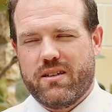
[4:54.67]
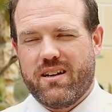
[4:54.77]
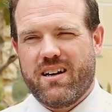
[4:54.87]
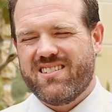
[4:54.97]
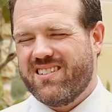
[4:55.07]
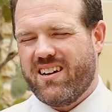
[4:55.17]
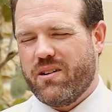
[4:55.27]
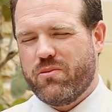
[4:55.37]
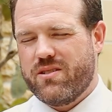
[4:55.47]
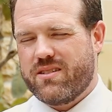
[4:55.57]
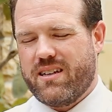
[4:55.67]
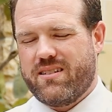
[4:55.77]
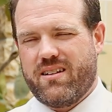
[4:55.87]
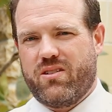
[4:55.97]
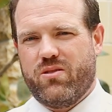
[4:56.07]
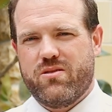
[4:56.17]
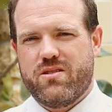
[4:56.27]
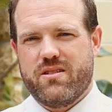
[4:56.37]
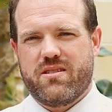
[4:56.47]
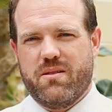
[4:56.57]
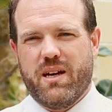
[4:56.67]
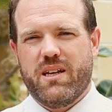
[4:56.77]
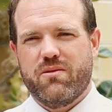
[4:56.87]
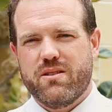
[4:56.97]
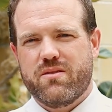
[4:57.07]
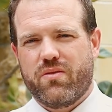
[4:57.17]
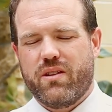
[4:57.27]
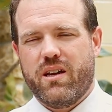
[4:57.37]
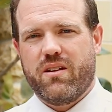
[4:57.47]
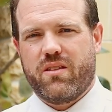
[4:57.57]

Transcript: I, I, wouldn't say technology is the main reason for that.